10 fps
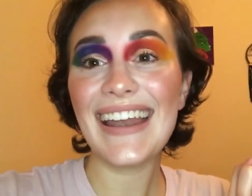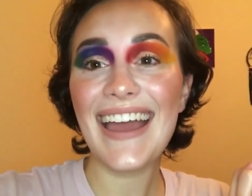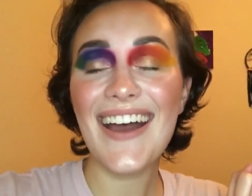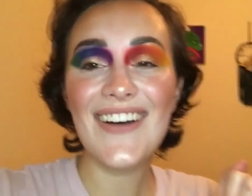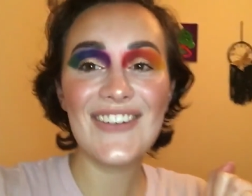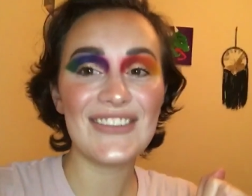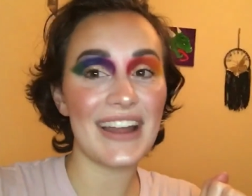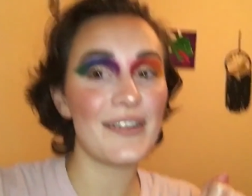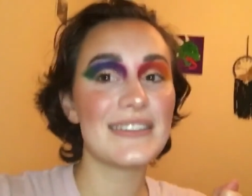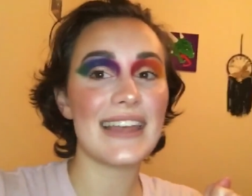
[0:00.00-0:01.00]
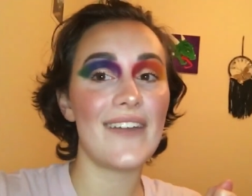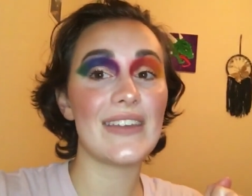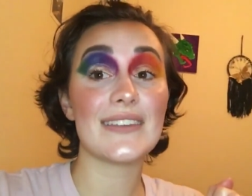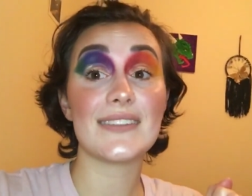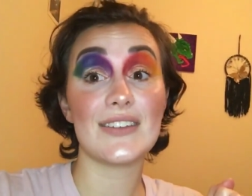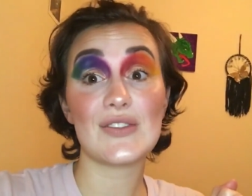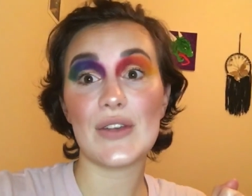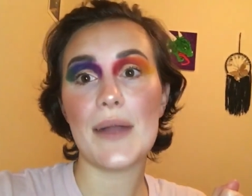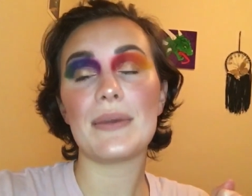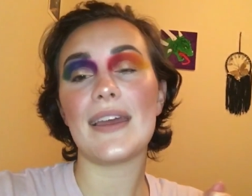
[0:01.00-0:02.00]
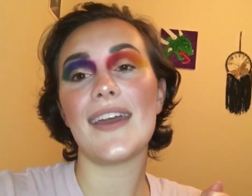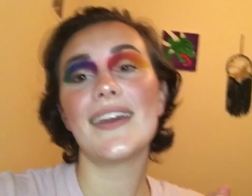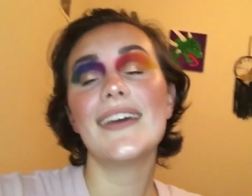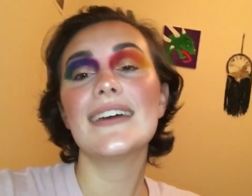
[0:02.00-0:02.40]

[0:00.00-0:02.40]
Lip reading: now when I was having such a crappy day.